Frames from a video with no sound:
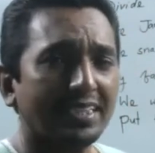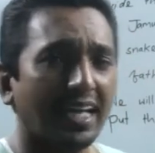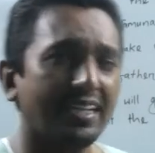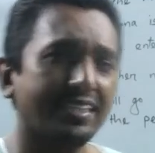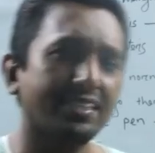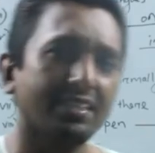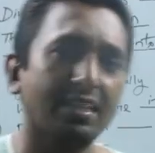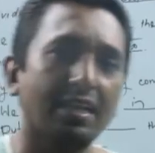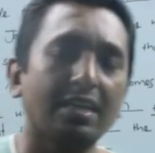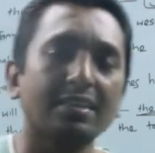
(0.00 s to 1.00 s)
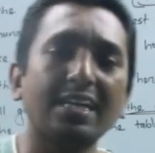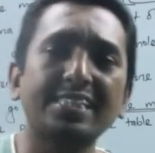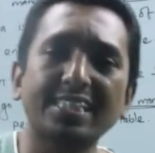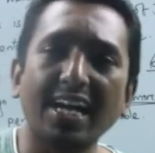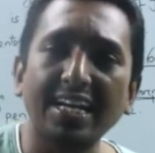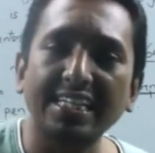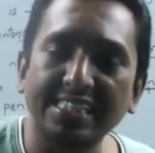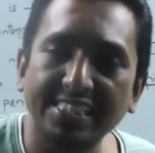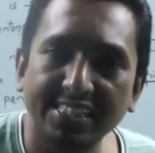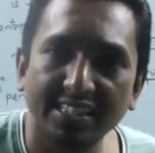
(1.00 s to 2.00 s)
say the sky
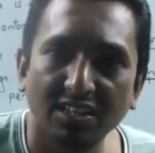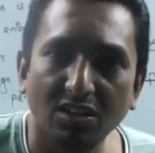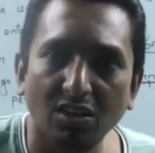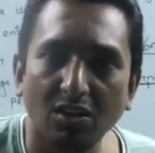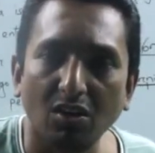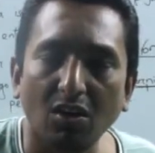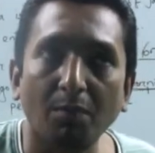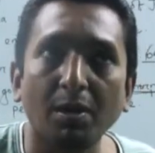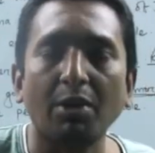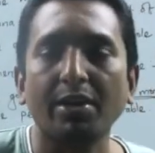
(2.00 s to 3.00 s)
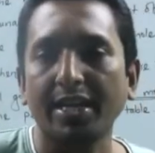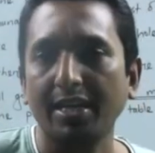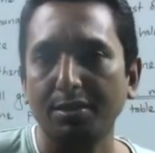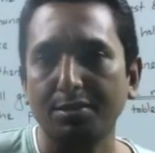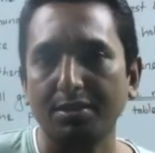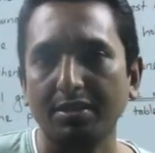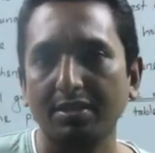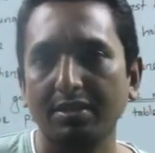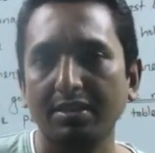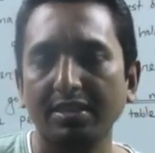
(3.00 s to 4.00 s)
is over our heads.
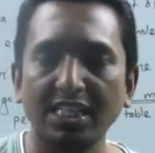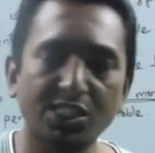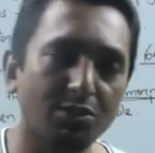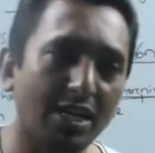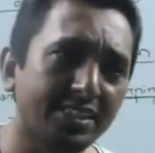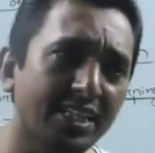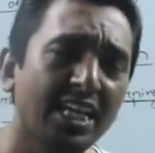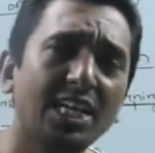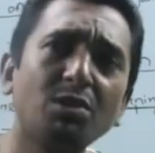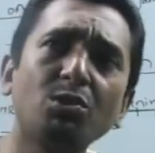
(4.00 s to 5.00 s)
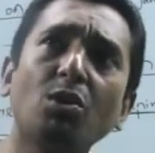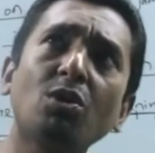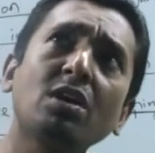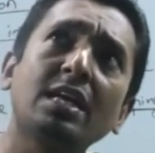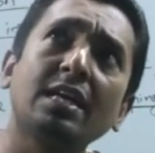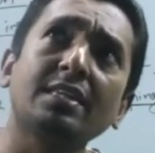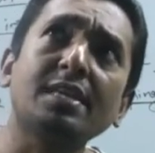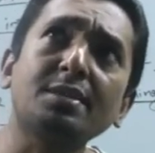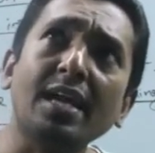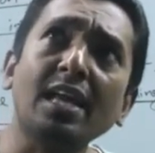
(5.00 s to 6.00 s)
Dear students, you know
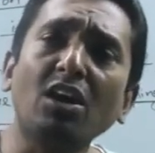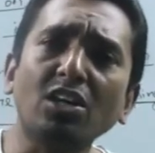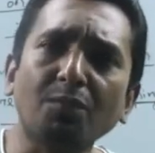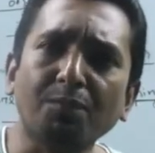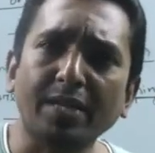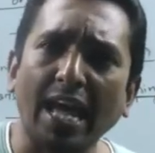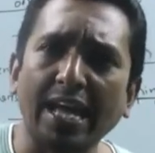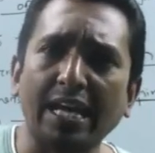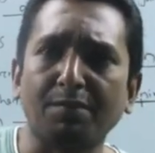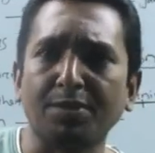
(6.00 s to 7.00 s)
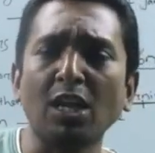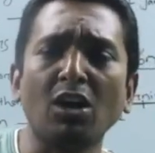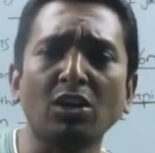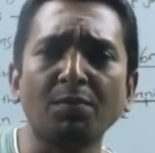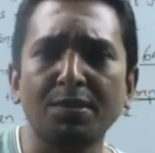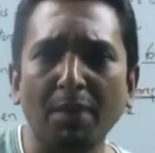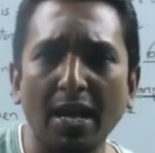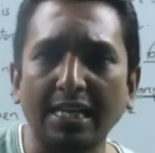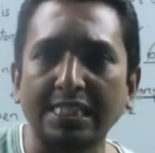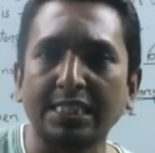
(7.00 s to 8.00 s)
there is a lot of gaps, a lot of
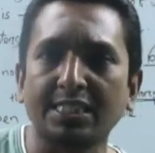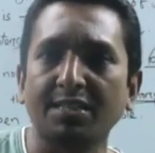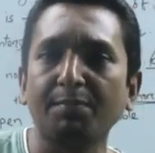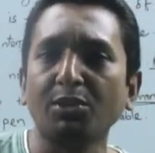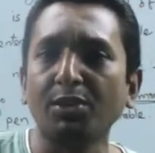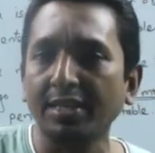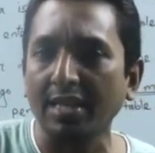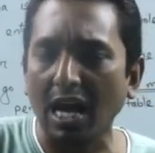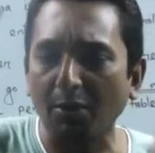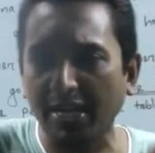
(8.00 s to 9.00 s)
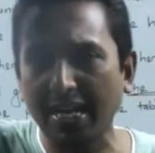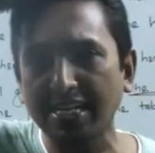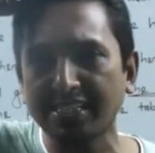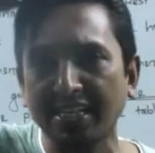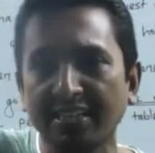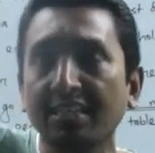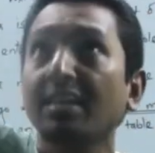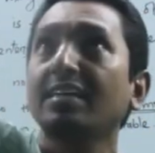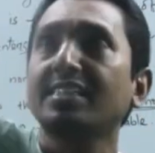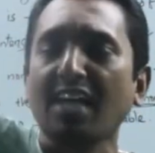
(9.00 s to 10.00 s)
space between our heads and
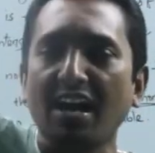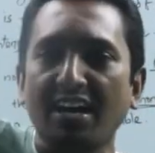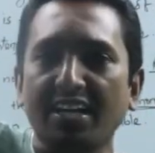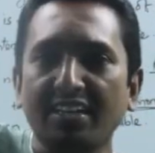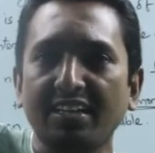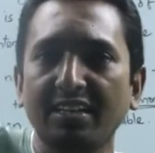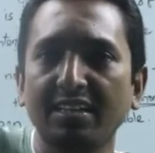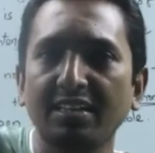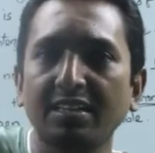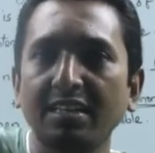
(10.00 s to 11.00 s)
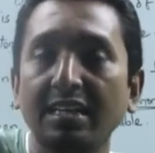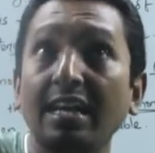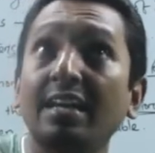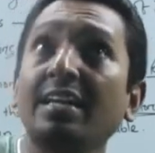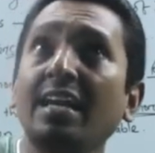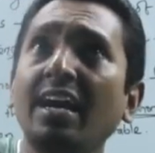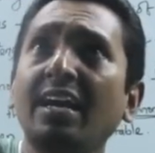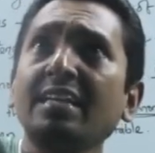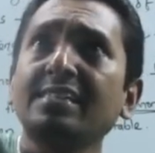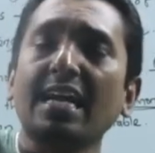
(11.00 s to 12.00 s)
sky. And
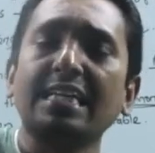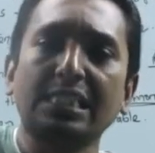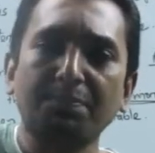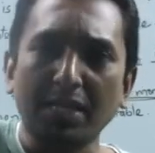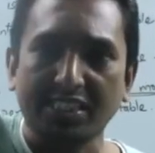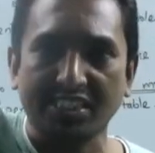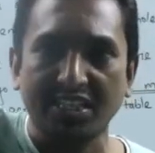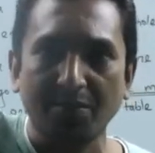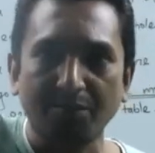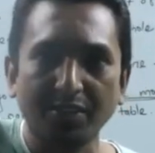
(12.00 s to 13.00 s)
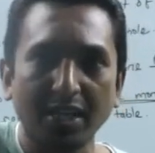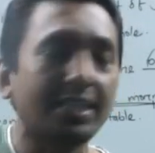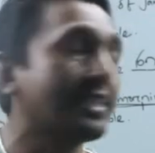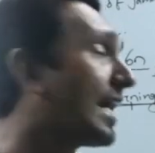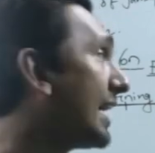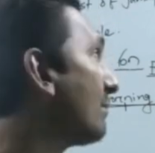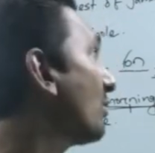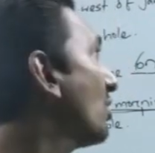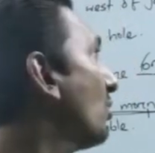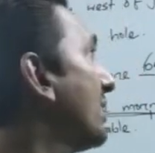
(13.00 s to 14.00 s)
here sky is fixed. At the time we